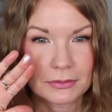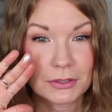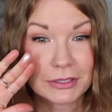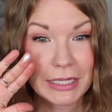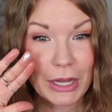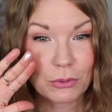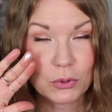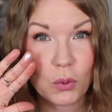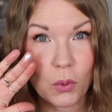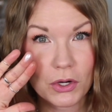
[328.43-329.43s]
Look how
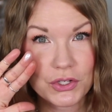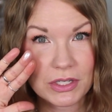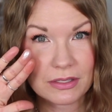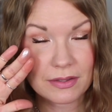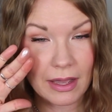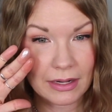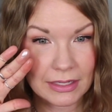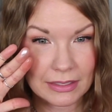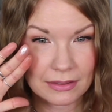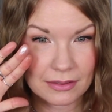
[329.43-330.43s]
gorgeous that
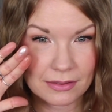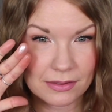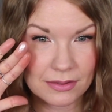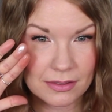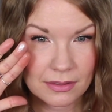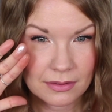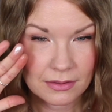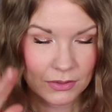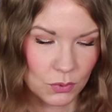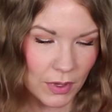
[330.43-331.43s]
is.
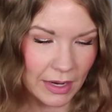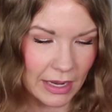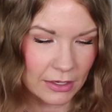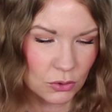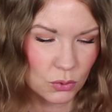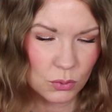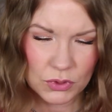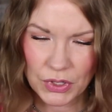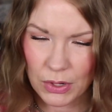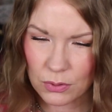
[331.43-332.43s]
So yeah, kind of cool
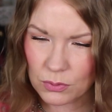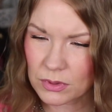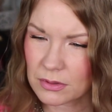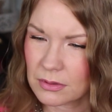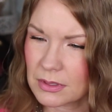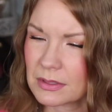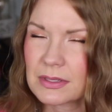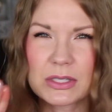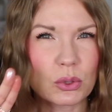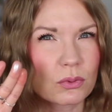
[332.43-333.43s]
toned
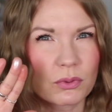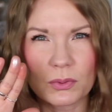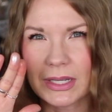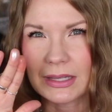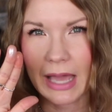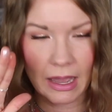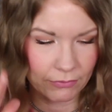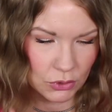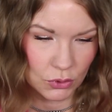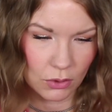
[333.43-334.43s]
silvery
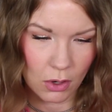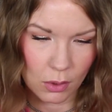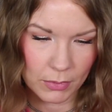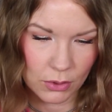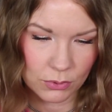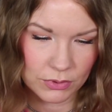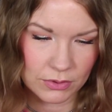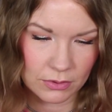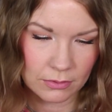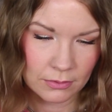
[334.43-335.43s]
lavender
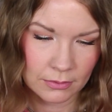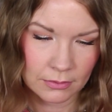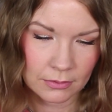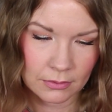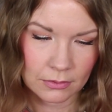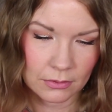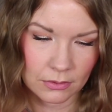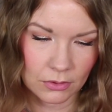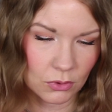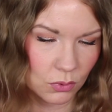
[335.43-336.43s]
almost.
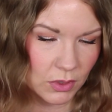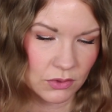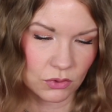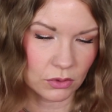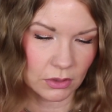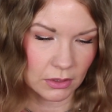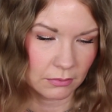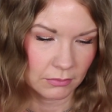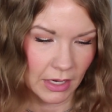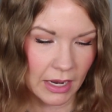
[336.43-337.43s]
Ooh, it's good.
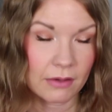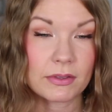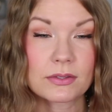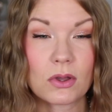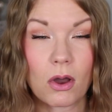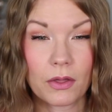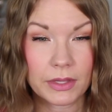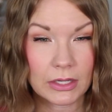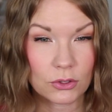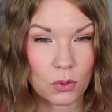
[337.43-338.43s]
I have this on
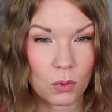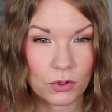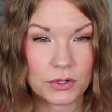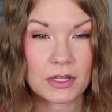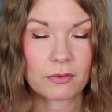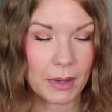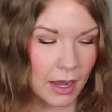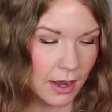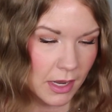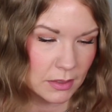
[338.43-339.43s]
the inner corners of my
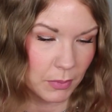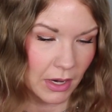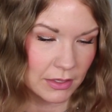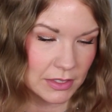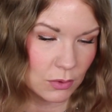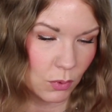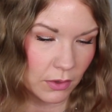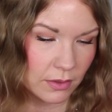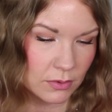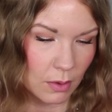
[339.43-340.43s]
eyes, but I did
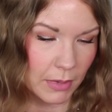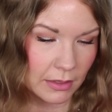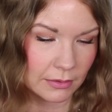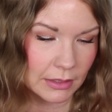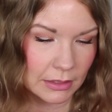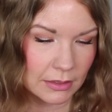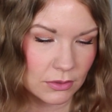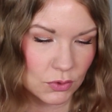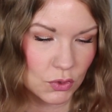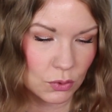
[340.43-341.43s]
wear this on my
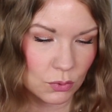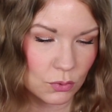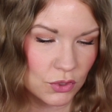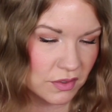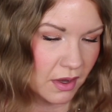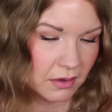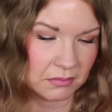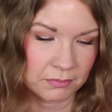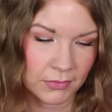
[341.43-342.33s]
lids too, just kind of